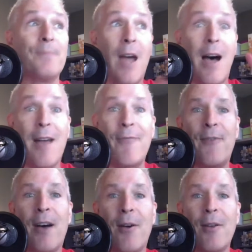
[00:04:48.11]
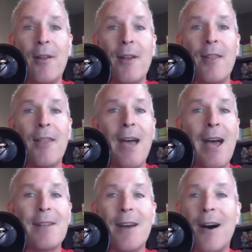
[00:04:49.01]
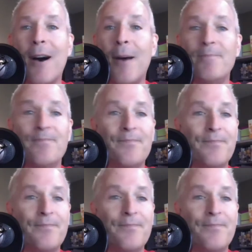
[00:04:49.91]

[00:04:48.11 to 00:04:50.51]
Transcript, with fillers: I found that. Um,